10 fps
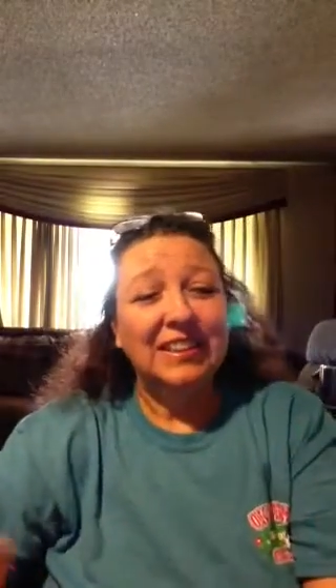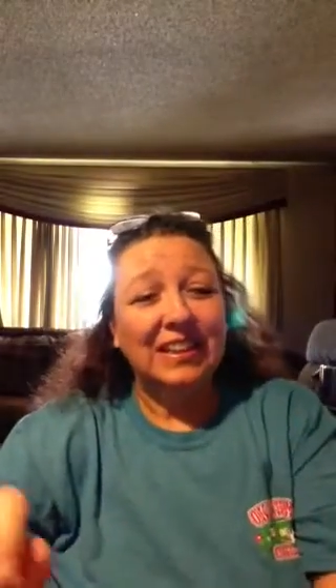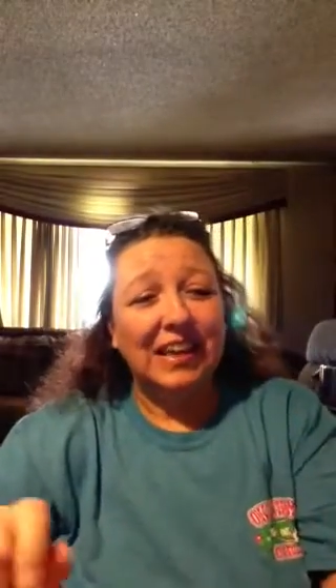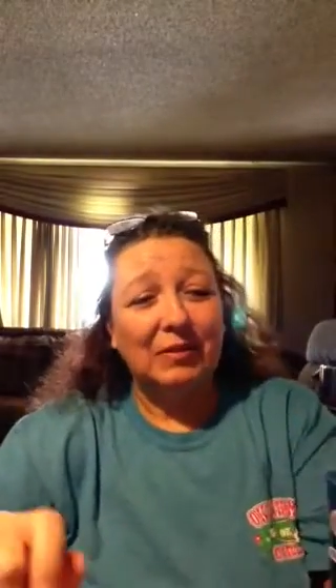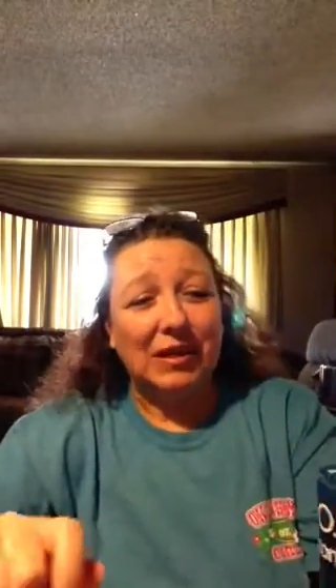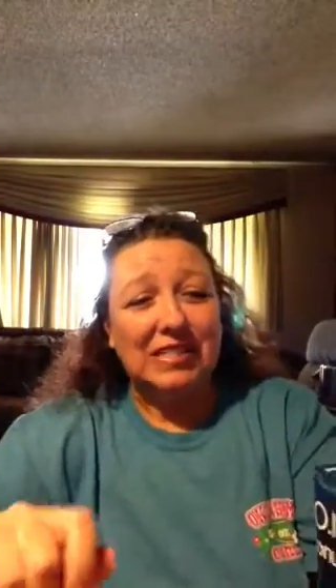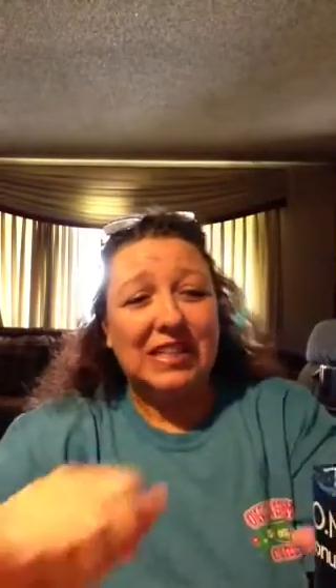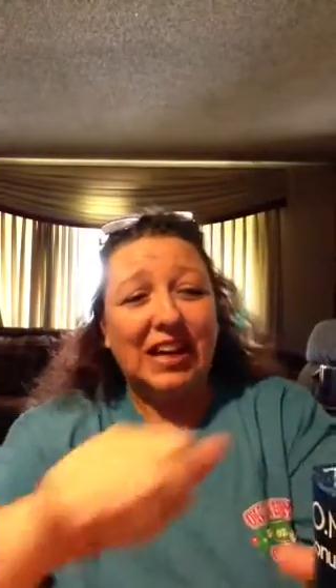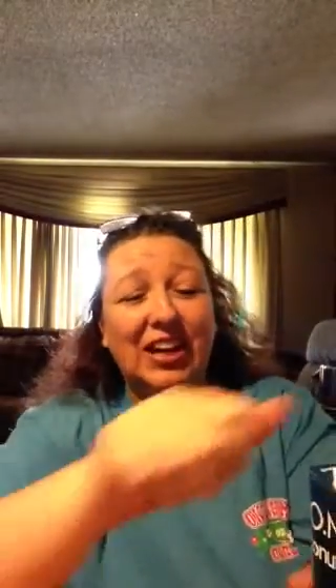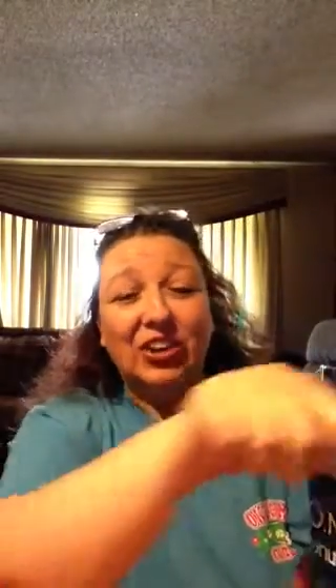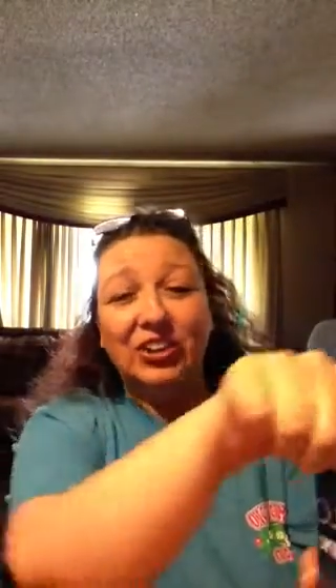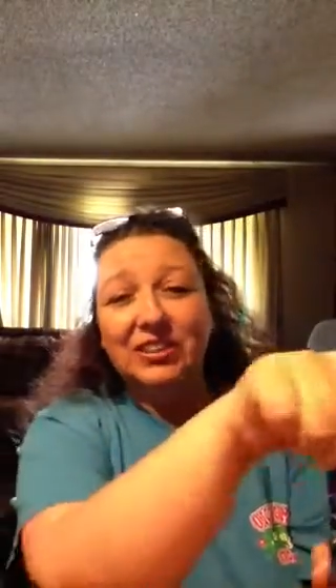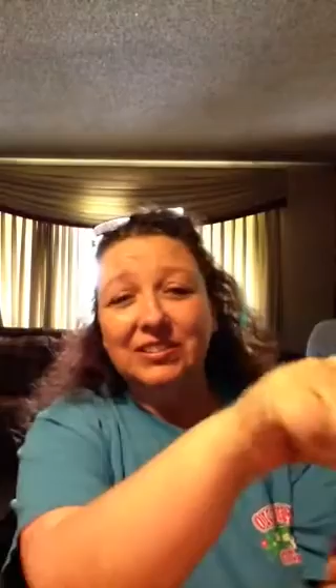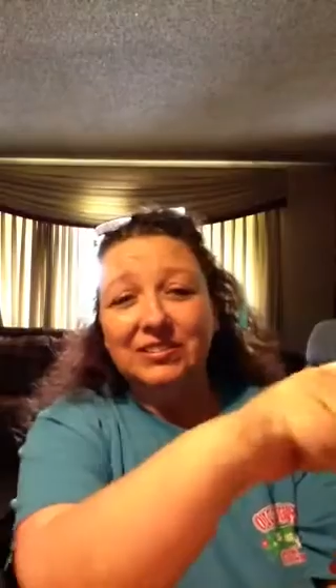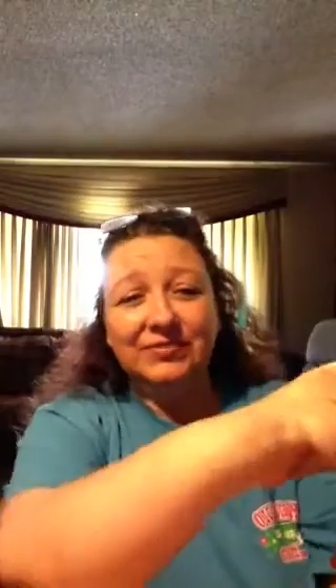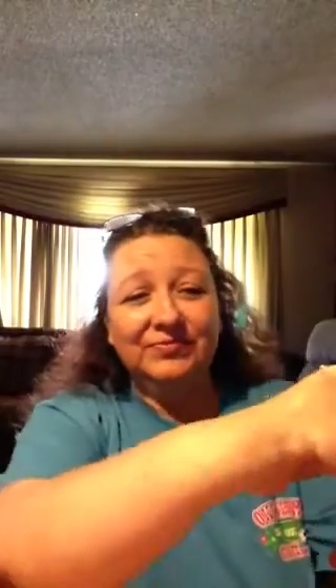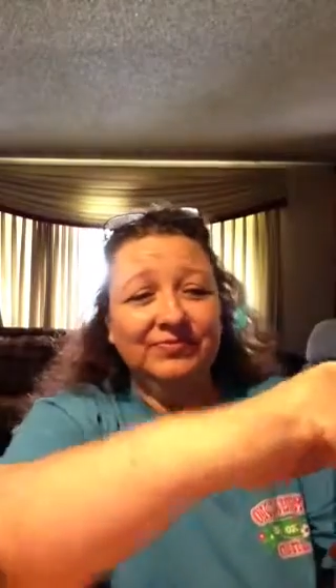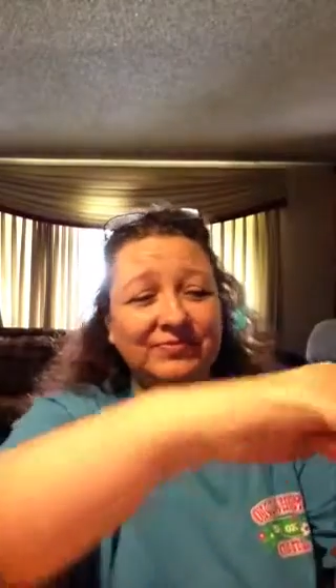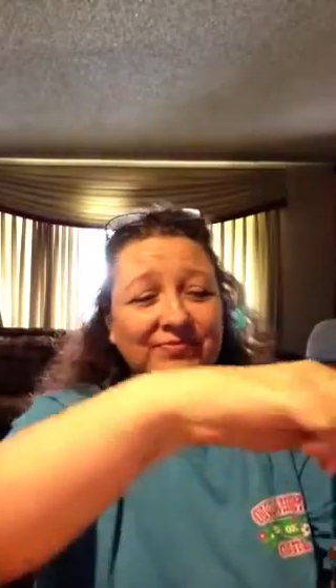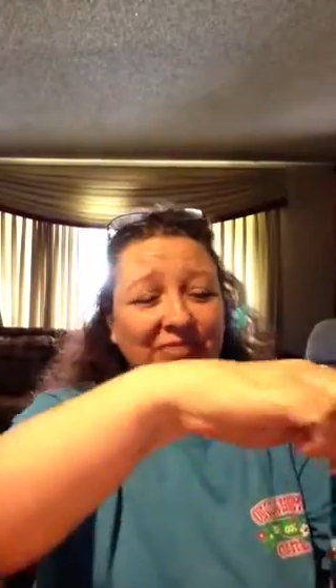Now I'm kind of scared.
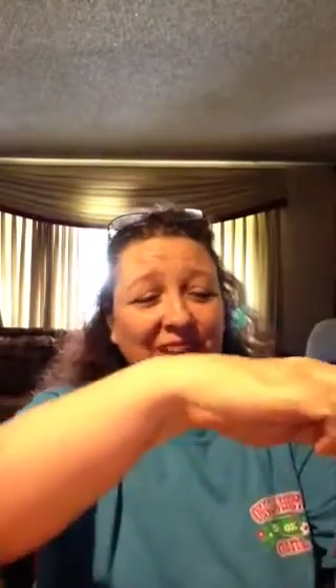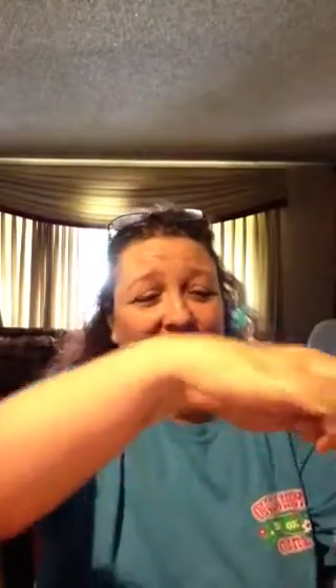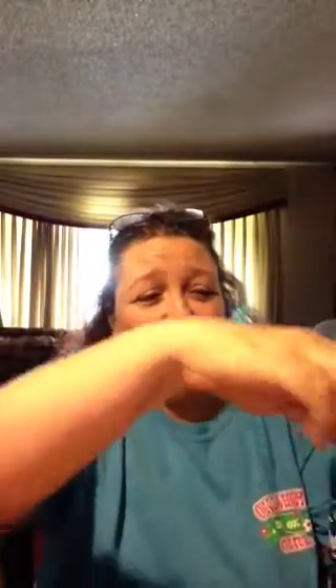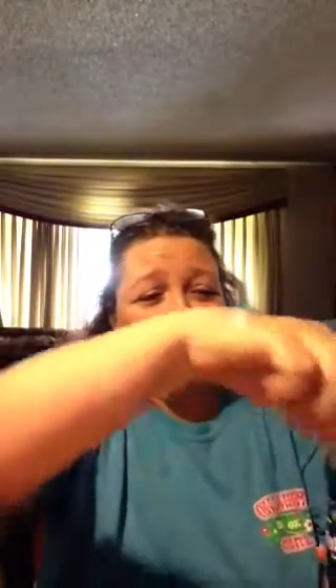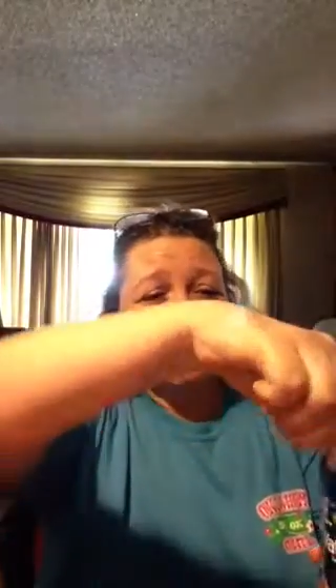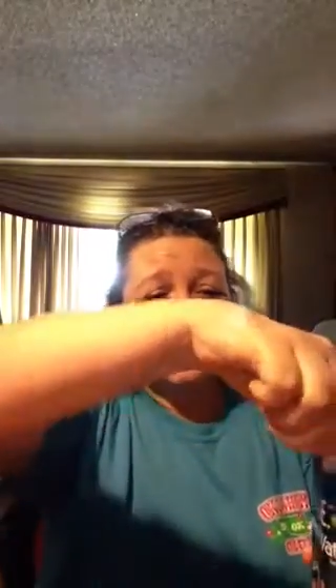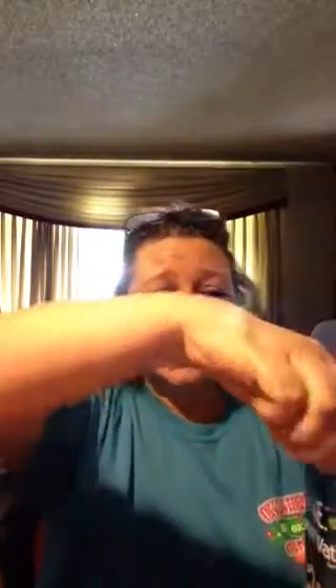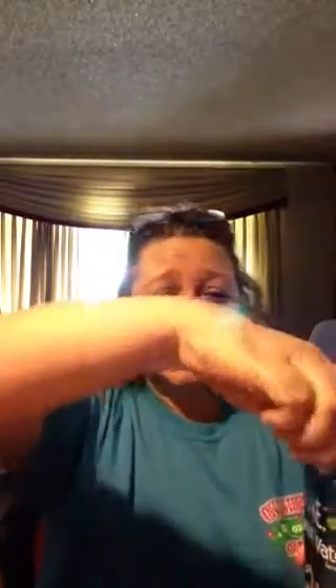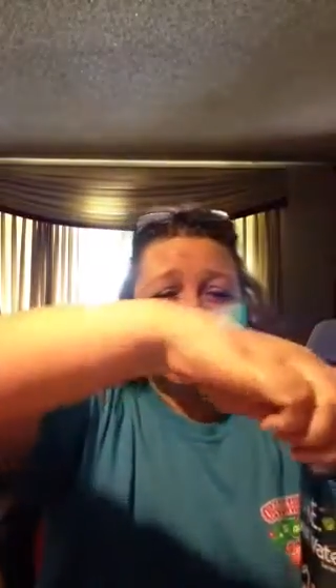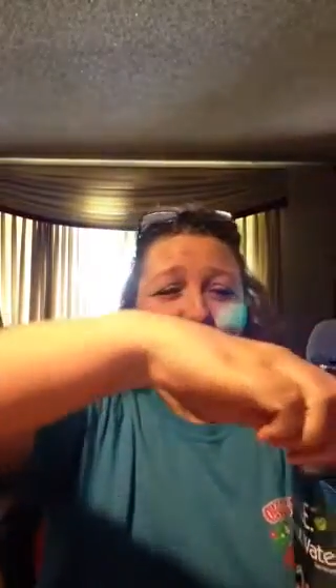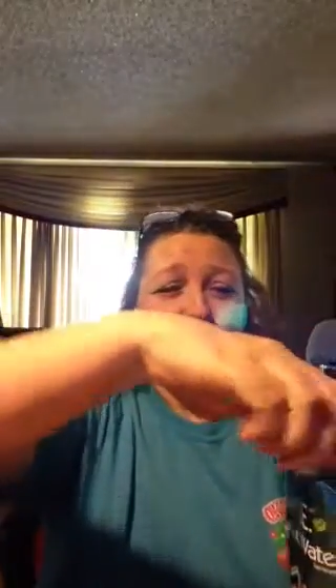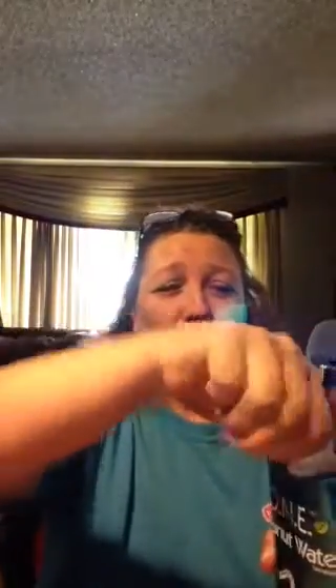This is the